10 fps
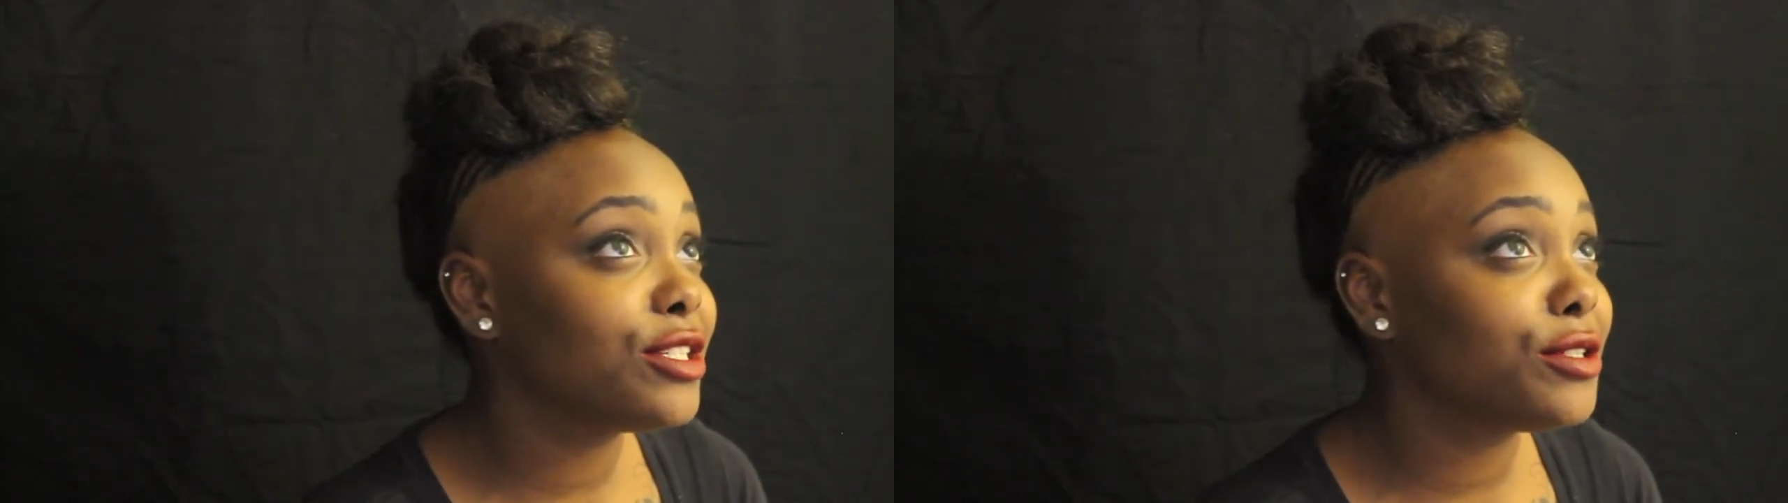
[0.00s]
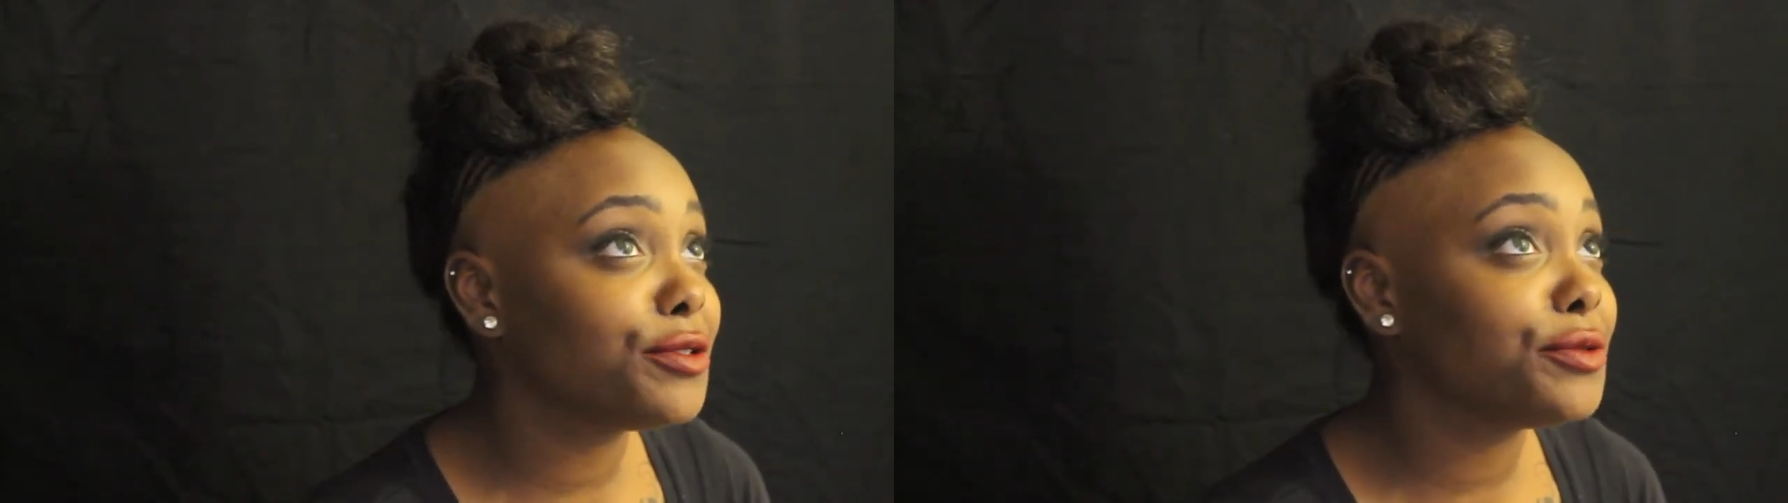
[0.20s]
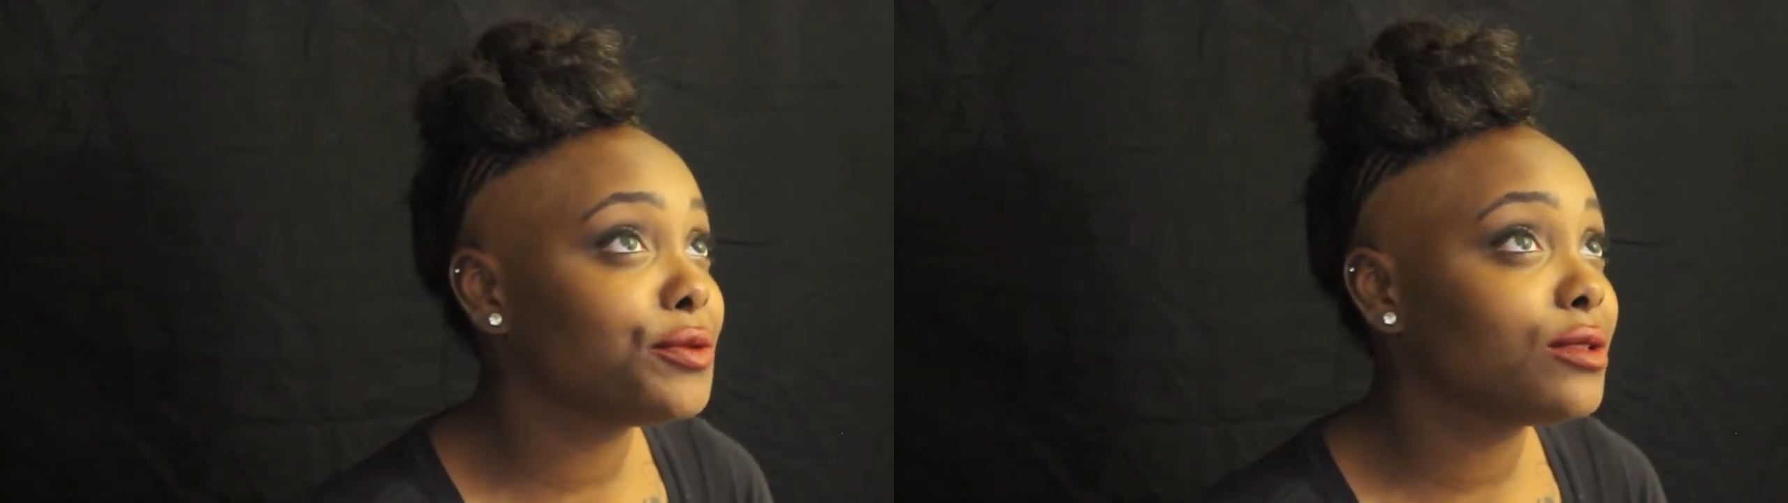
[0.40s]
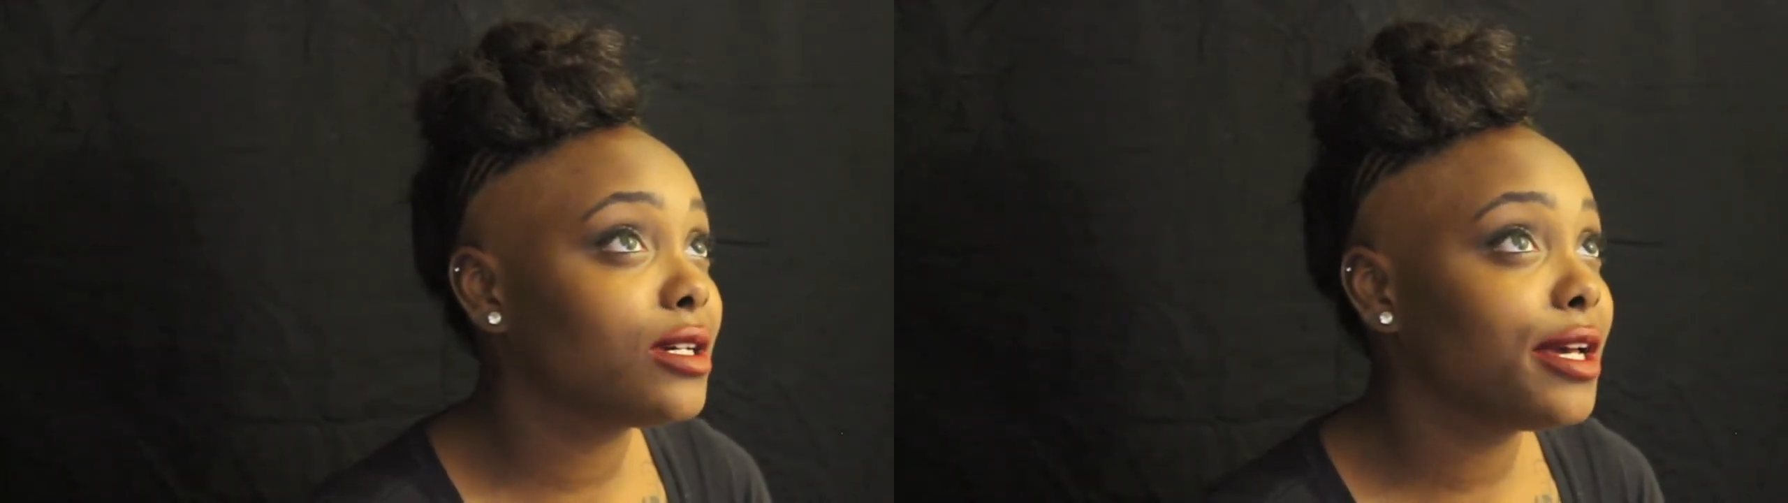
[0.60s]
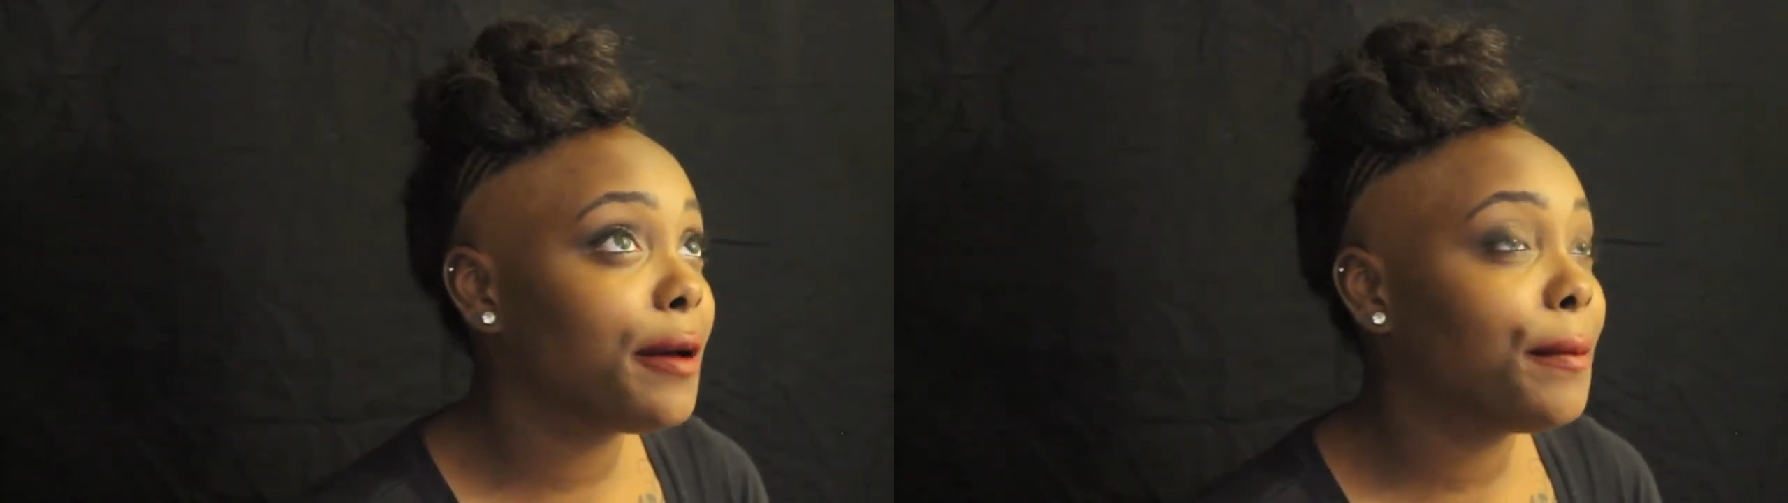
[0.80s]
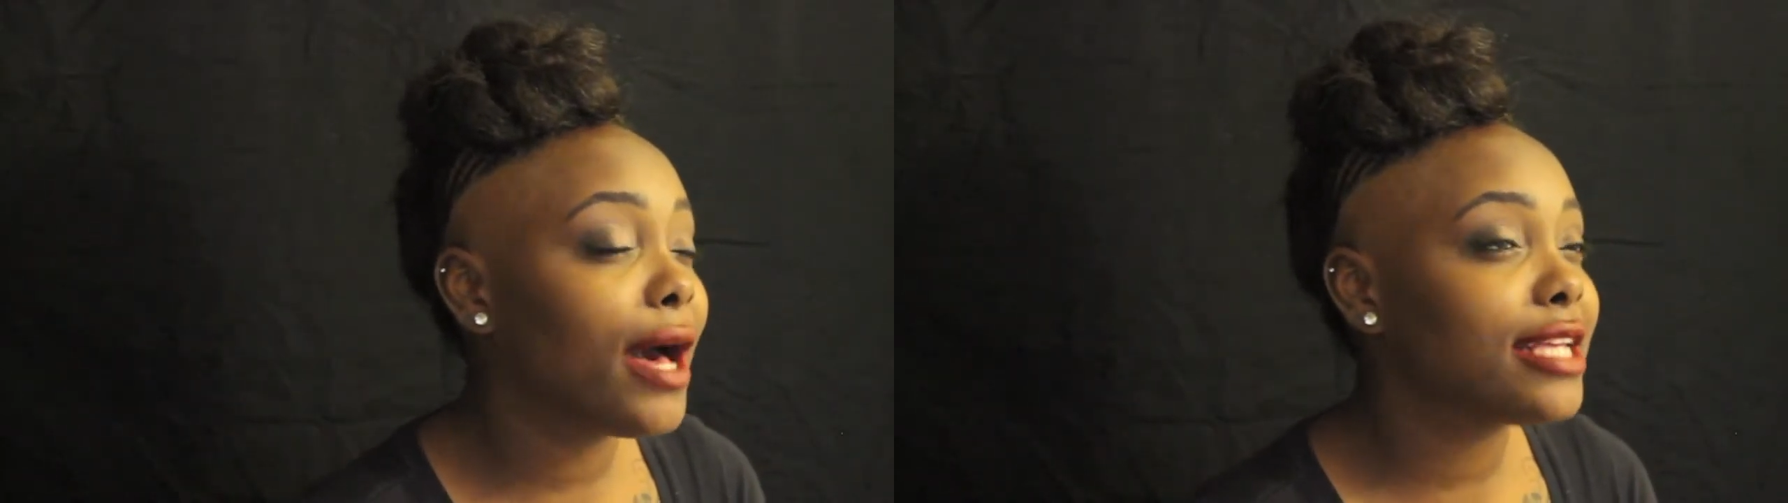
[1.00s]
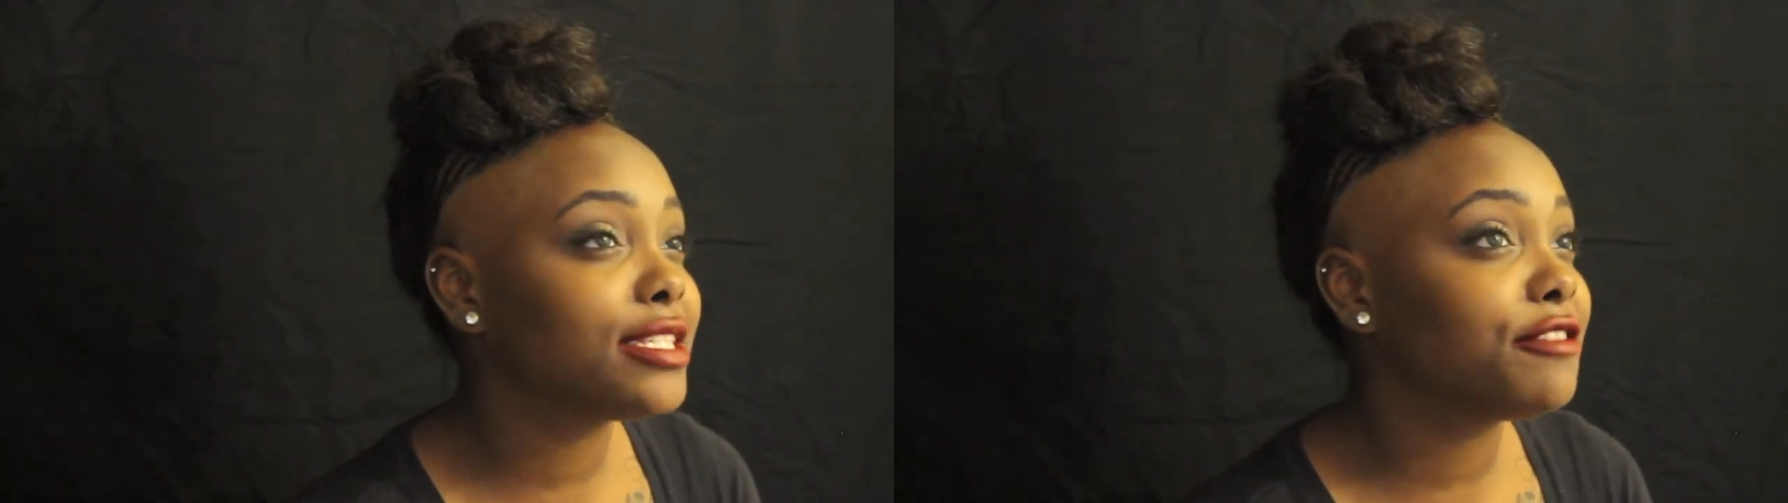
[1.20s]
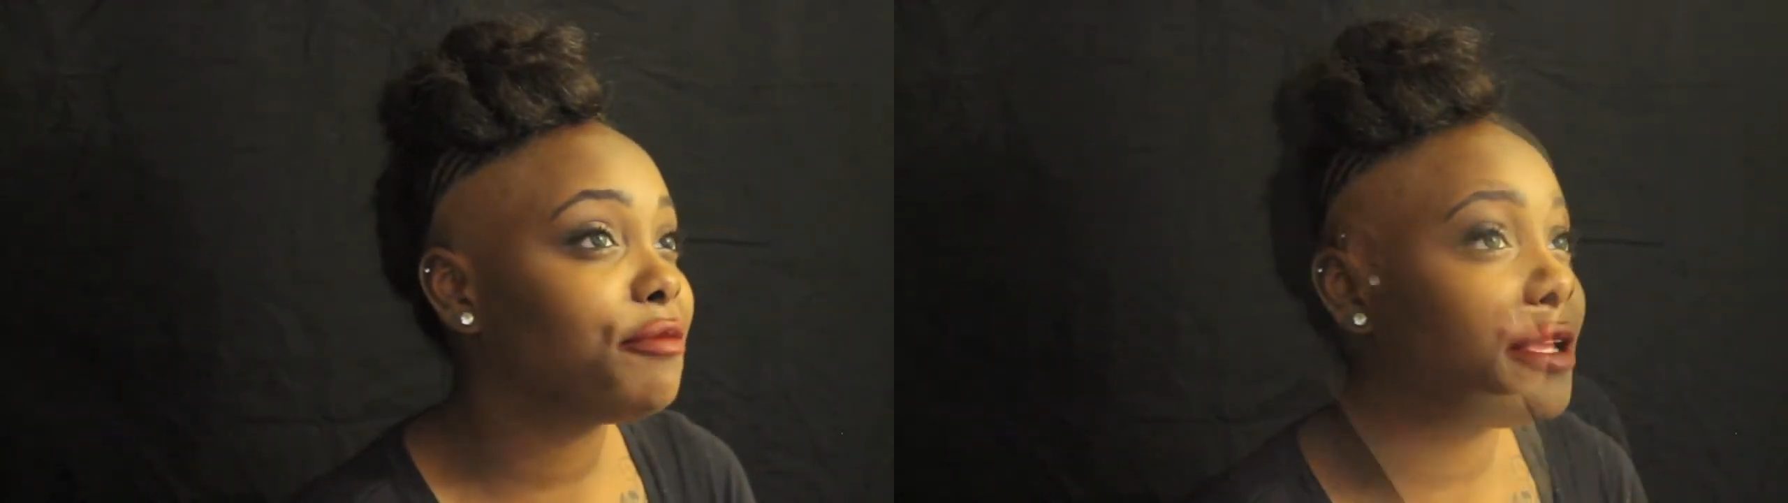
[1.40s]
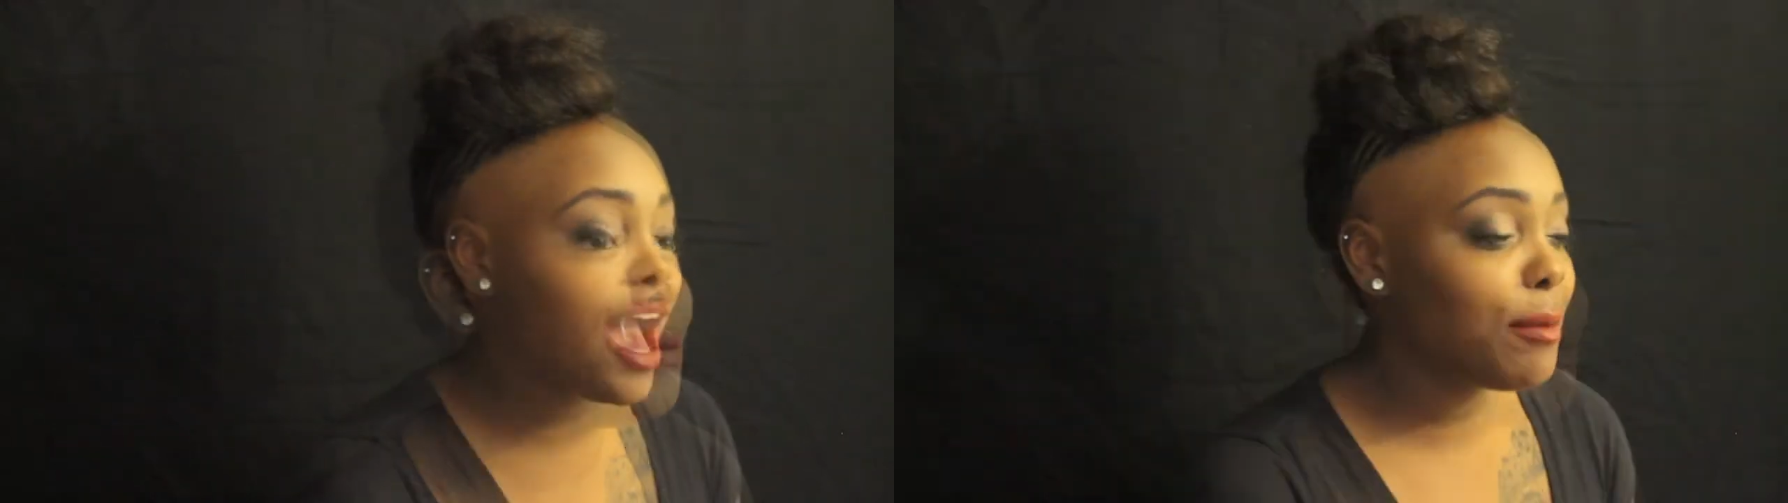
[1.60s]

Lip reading: to positive people.